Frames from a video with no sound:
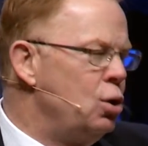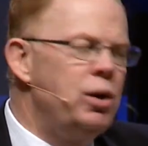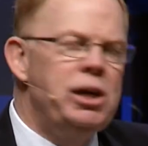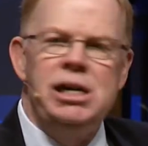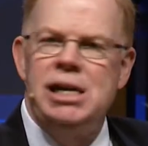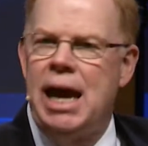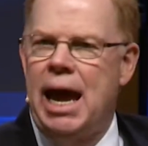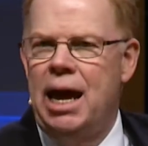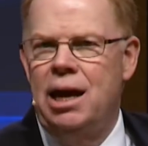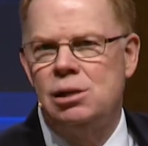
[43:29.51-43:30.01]
He
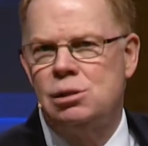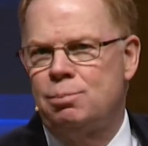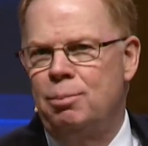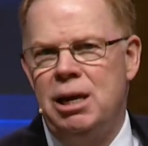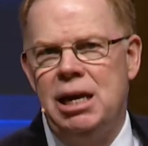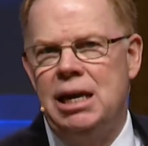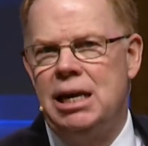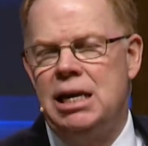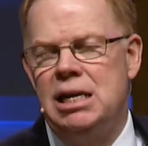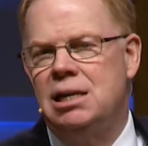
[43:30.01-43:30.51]
has
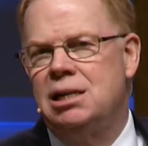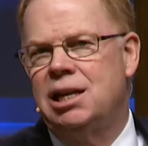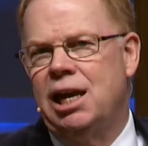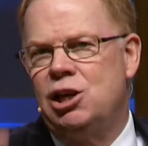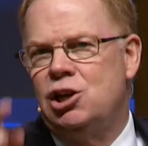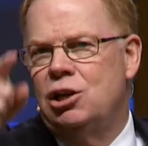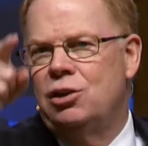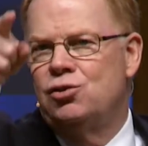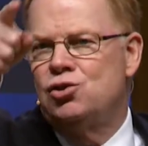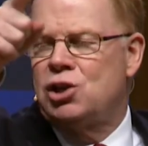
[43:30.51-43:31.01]
me. He can take
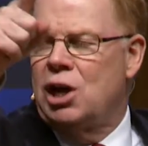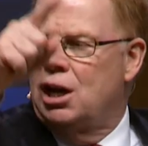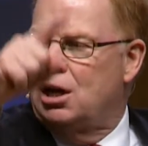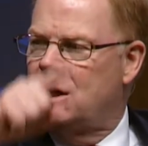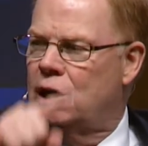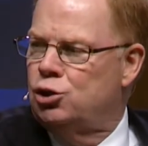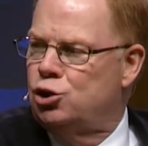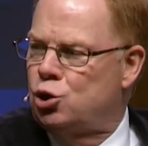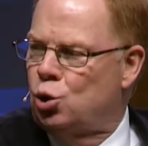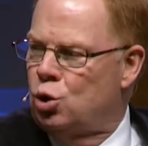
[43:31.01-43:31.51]
you to St.
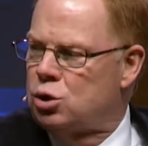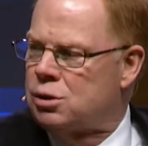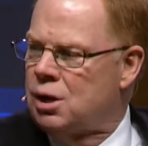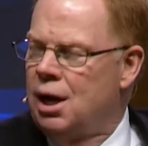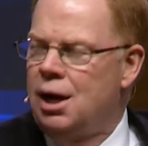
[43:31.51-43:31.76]
Clair Shores